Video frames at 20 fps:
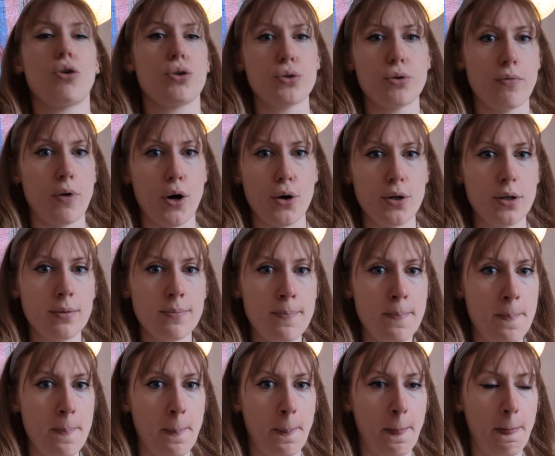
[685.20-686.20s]
the road,
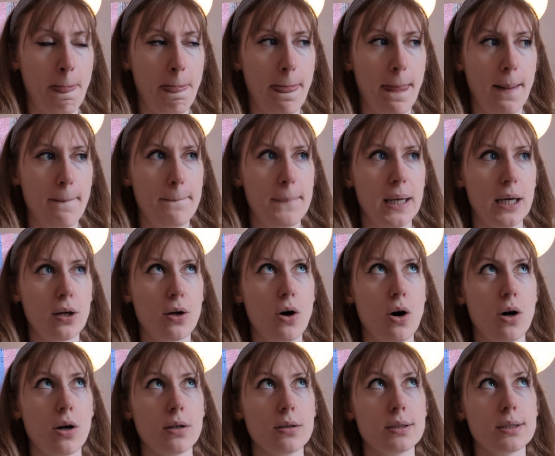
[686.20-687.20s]

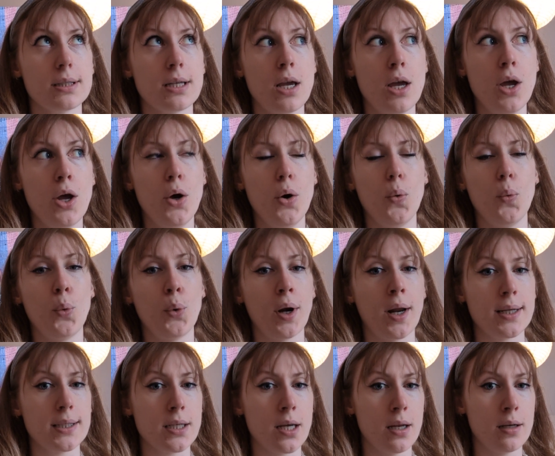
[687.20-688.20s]
because when
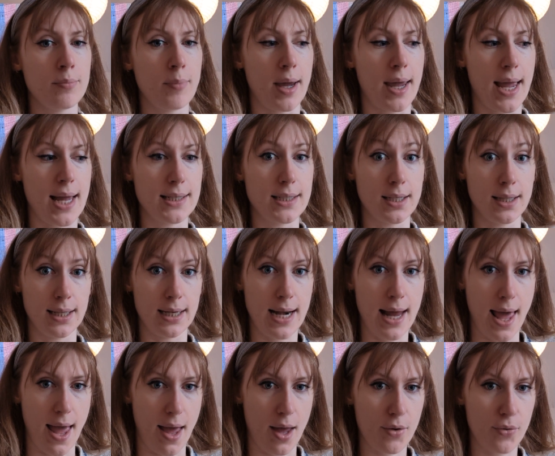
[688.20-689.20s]
I turned my head to the
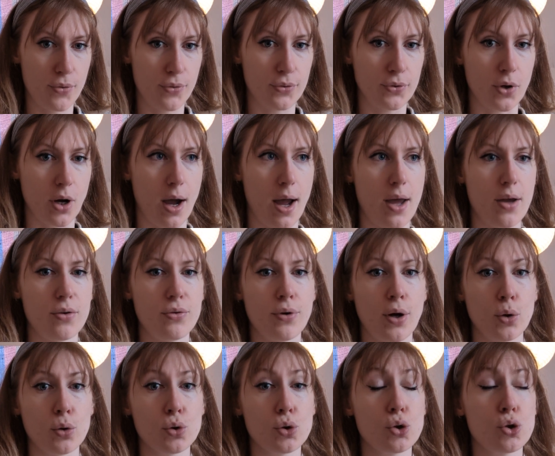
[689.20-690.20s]
left, I
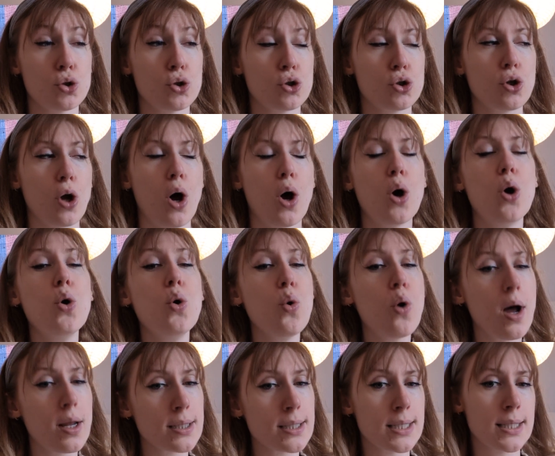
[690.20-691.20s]
felt
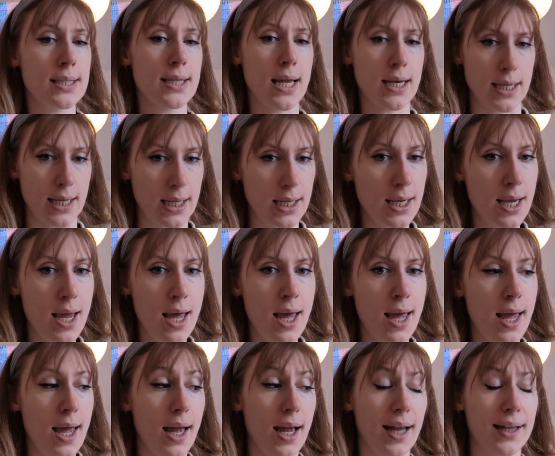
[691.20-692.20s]
so unsteady.
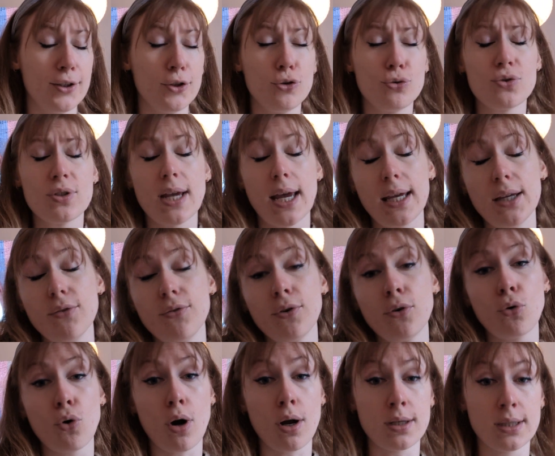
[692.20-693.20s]
And you take for
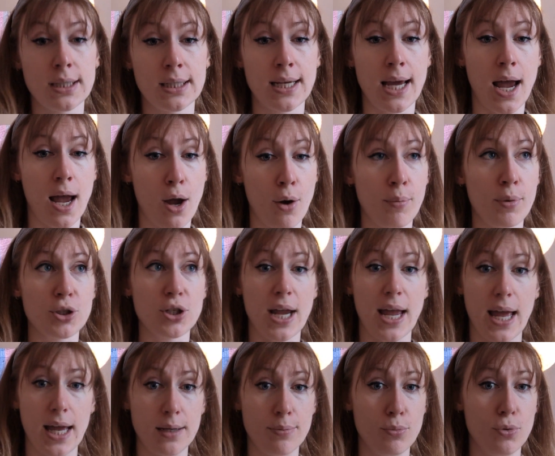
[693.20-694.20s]
granted how much
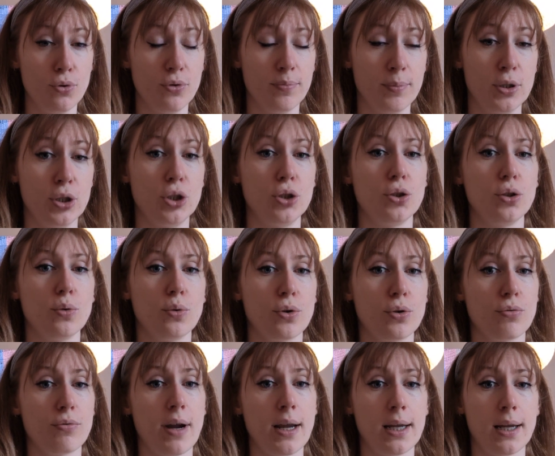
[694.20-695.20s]
head movement you do on
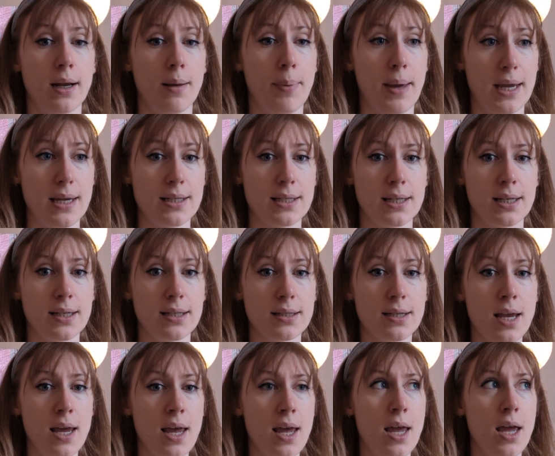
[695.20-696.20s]
a regular basis.
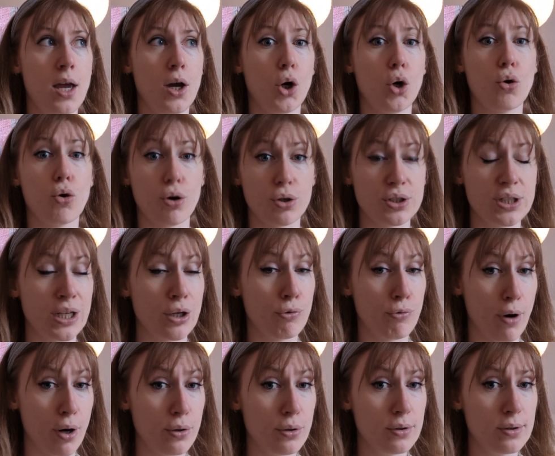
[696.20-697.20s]
Crossing
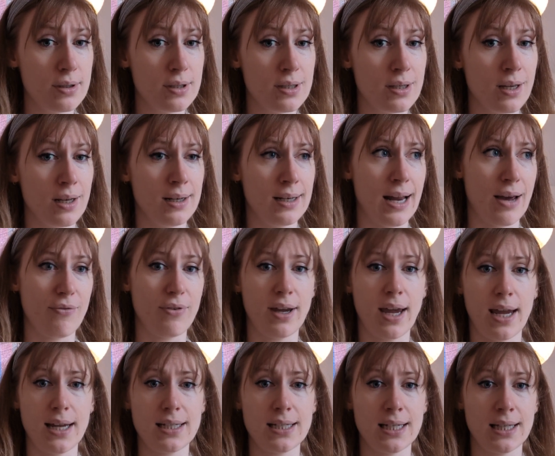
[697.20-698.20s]
roads,
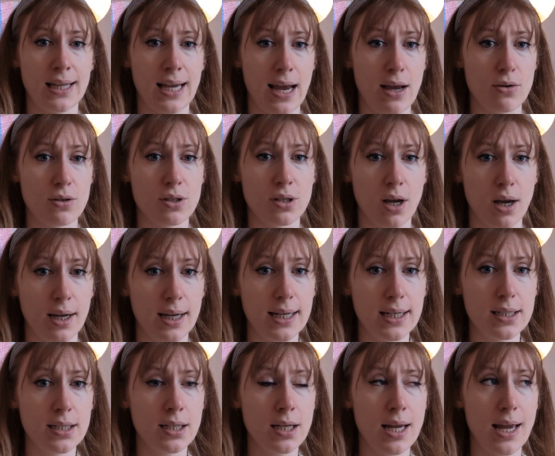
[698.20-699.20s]
navigating the
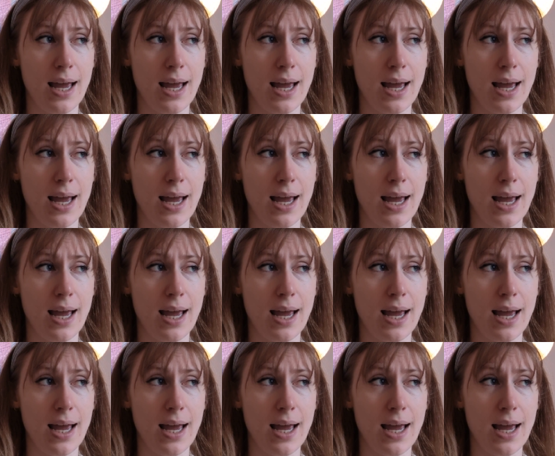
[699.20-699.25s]
outside